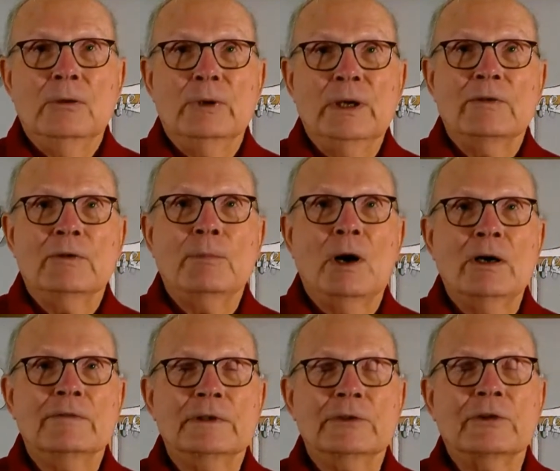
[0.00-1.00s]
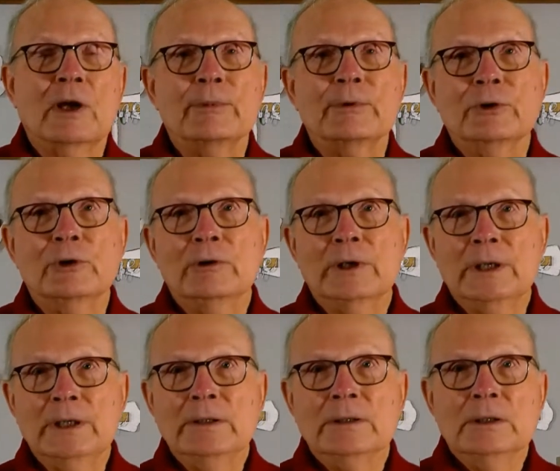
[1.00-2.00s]
We have a marvelous
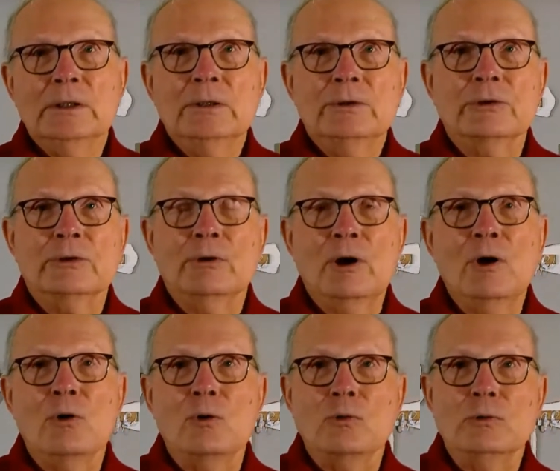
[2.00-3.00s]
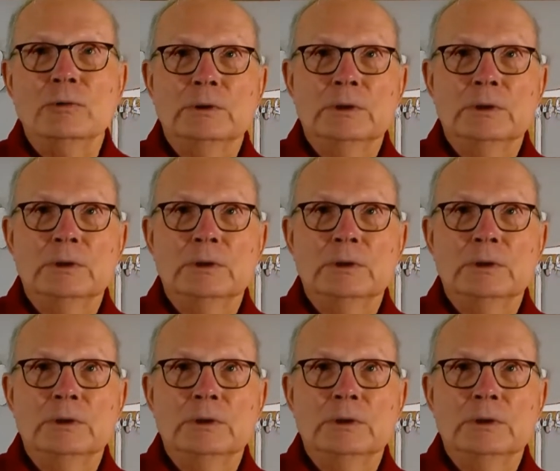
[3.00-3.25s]
opportunity to grow,